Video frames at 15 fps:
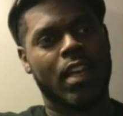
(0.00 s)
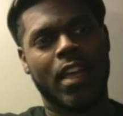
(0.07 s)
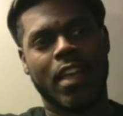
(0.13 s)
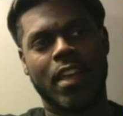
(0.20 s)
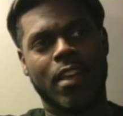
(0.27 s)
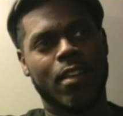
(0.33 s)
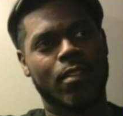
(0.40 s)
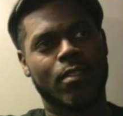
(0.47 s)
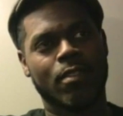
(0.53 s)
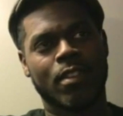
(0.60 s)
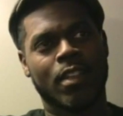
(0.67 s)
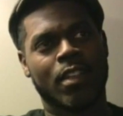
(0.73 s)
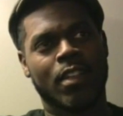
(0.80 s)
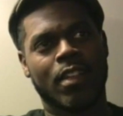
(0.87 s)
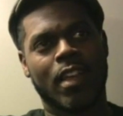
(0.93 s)
And
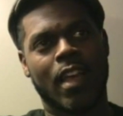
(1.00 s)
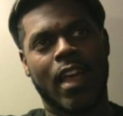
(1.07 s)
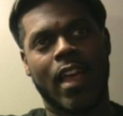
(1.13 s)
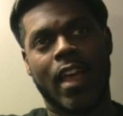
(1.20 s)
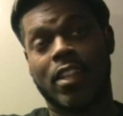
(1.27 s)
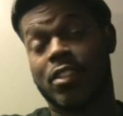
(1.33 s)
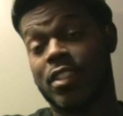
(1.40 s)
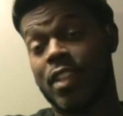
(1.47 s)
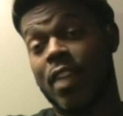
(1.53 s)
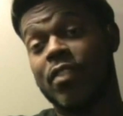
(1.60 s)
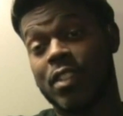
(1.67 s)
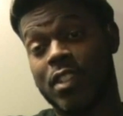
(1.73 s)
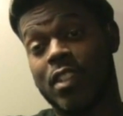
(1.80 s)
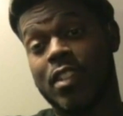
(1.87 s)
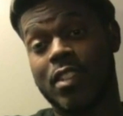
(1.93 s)
at
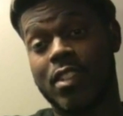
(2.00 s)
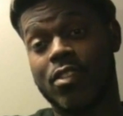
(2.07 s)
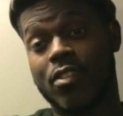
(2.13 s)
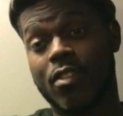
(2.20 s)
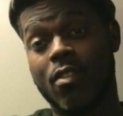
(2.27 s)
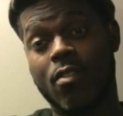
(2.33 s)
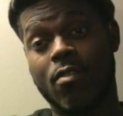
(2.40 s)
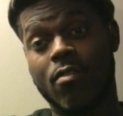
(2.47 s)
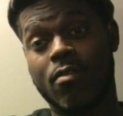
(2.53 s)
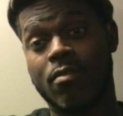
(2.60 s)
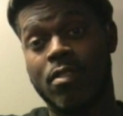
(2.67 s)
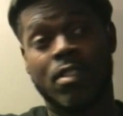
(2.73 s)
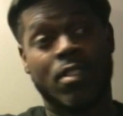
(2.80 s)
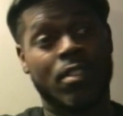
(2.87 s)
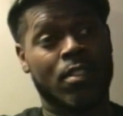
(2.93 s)
17 years old,
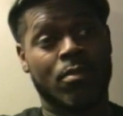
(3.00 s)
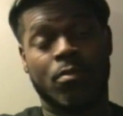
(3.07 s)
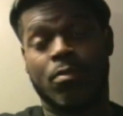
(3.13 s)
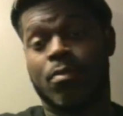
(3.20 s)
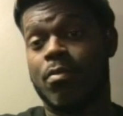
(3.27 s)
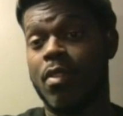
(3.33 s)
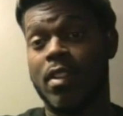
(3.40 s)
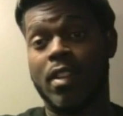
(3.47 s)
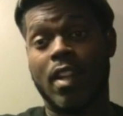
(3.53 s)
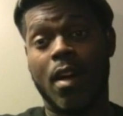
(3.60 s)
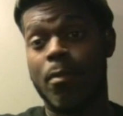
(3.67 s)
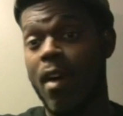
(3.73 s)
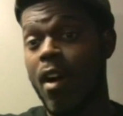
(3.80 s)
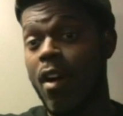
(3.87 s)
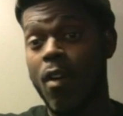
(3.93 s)
putting
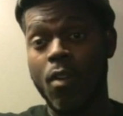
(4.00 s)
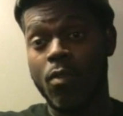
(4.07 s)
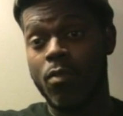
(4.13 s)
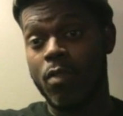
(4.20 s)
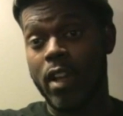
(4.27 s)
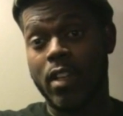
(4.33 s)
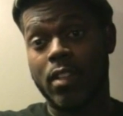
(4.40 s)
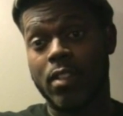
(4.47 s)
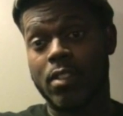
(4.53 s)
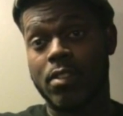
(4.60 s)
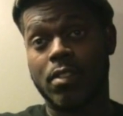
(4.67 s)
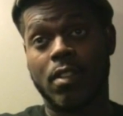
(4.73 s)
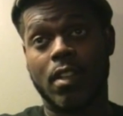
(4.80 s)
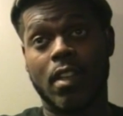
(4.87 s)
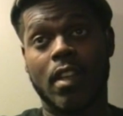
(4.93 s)
out my own
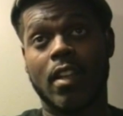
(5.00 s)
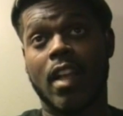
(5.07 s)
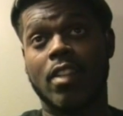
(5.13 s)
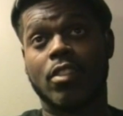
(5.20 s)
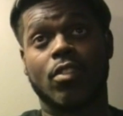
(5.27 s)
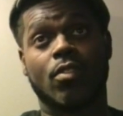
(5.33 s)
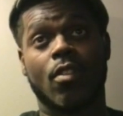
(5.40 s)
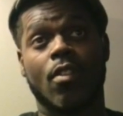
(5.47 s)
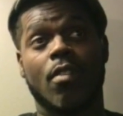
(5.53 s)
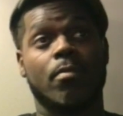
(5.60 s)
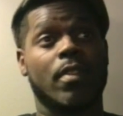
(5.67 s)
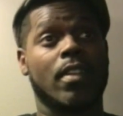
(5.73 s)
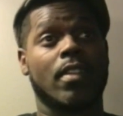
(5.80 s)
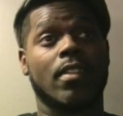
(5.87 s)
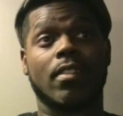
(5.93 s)
records. And I just
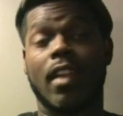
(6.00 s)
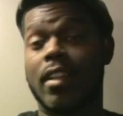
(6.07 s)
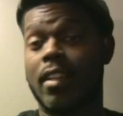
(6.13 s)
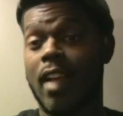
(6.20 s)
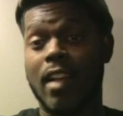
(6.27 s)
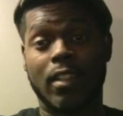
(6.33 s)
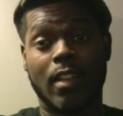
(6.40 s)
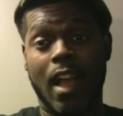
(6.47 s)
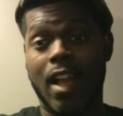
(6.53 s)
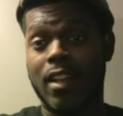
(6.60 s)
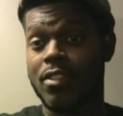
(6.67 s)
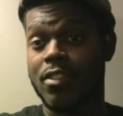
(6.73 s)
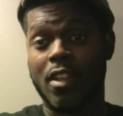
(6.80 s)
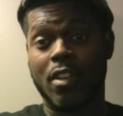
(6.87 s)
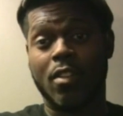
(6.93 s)
thought, man, I
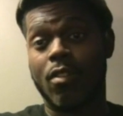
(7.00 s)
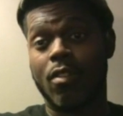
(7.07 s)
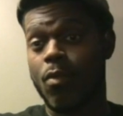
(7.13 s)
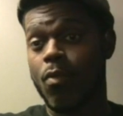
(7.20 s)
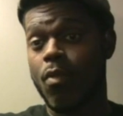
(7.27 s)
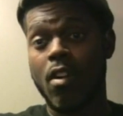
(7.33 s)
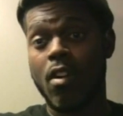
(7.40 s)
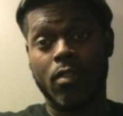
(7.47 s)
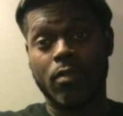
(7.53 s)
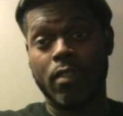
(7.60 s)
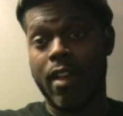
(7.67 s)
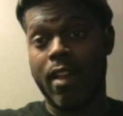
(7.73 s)
could take on the world